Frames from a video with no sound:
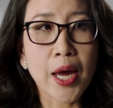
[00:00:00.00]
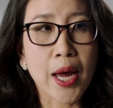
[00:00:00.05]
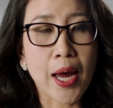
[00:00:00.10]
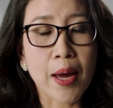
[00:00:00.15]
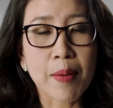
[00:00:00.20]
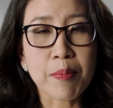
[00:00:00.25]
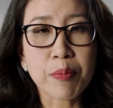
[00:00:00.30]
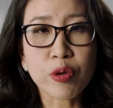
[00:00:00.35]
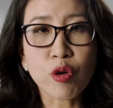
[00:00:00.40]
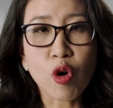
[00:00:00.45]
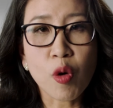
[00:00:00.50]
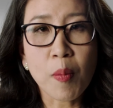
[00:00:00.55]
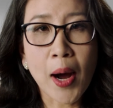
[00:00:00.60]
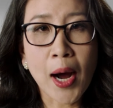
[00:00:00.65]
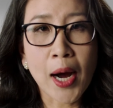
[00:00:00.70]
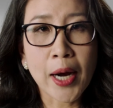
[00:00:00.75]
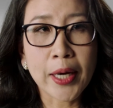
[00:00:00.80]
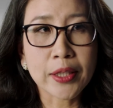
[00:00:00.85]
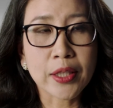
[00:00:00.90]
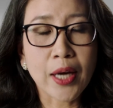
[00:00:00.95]
and
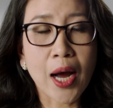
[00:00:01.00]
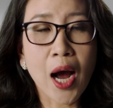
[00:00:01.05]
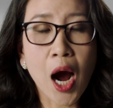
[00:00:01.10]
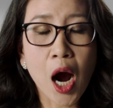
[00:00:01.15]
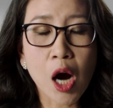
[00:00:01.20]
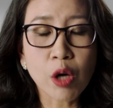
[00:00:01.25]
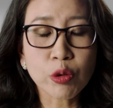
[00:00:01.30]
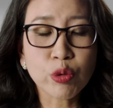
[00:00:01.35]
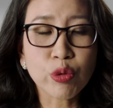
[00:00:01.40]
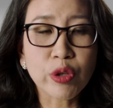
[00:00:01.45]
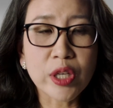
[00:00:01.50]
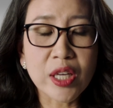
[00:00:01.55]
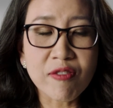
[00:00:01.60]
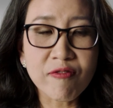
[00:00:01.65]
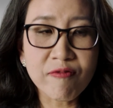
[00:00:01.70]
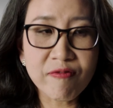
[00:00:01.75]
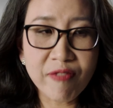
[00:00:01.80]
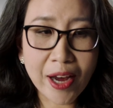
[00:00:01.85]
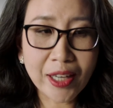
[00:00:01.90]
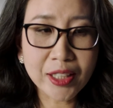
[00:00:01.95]
provide how to
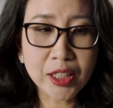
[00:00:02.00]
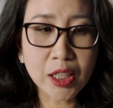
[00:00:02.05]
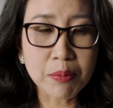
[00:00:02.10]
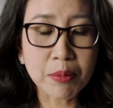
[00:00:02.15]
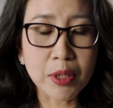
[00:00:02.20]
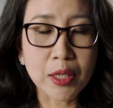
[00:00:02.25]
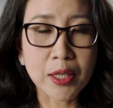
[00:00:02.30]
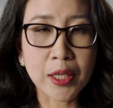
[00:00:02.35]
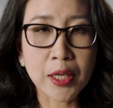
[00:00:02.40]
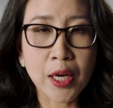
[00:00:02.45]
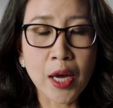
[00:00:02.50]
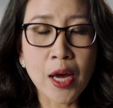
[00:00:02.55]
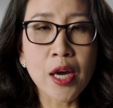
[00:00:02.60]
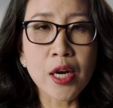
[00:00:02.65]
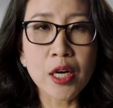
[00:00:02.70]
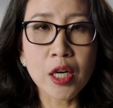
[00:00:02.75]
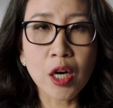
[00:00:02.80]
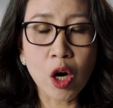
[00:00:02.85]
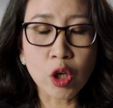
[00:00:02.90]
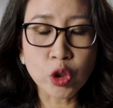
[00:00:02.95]
effectively
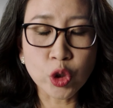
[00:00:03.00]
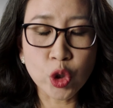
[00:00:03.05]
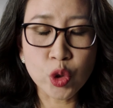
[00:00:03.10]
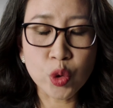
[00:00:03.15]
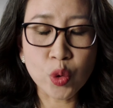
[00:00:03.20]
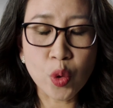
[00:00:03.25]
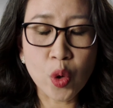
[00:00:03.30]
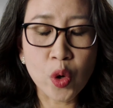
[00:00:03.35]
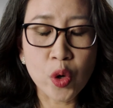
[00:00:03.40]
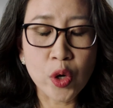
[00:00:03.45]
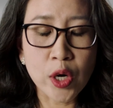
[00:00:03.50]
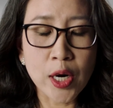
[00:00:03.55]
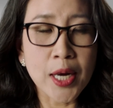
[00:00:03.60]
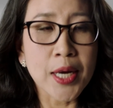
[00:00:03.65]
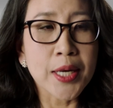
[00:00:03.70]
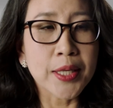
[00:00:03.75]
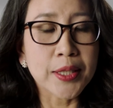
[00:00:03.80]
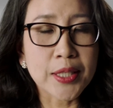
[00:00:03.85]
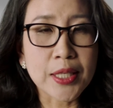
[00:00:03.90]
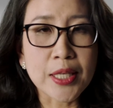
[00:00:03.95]
control
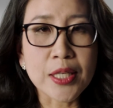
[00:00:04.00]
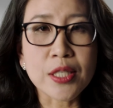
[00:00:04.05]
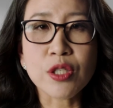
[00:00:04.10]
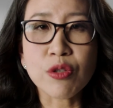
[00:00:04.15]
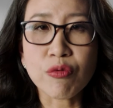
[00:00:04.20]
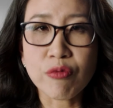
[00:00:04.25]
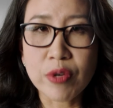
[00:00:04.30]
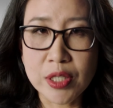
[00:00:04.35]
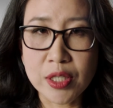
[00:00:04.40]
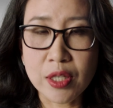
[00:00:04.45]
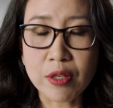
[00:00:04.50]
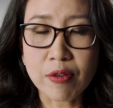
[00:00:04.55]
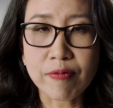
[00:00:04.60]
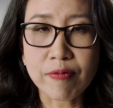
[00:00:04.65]
these risk